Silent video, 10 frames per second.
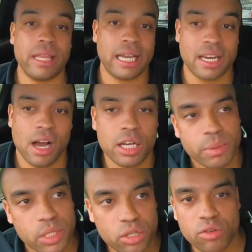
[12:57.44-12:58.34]
are they going to ask
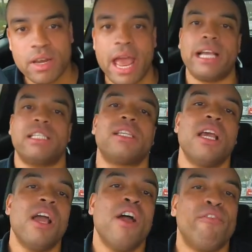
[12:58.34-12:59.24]
me to do next?
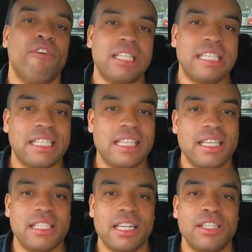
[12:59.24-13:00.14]
Francis,
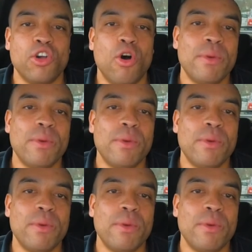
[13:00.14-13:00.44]
this is your